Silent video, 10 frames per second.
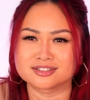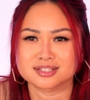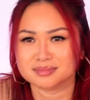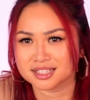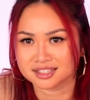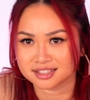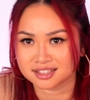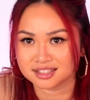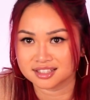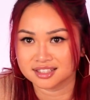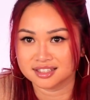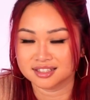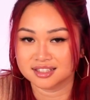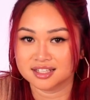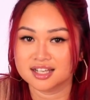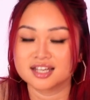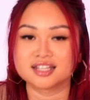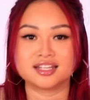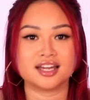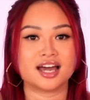or something like yeah that. it's got a lot of uses
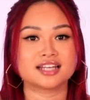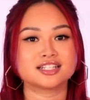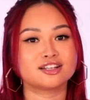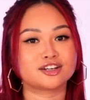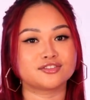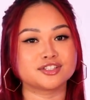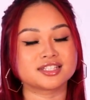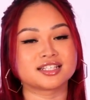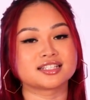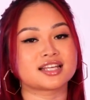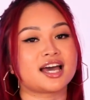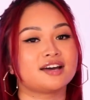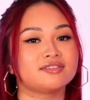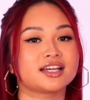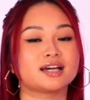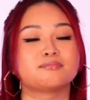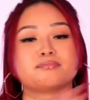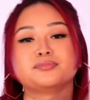yeah it has a lot of uses i have like a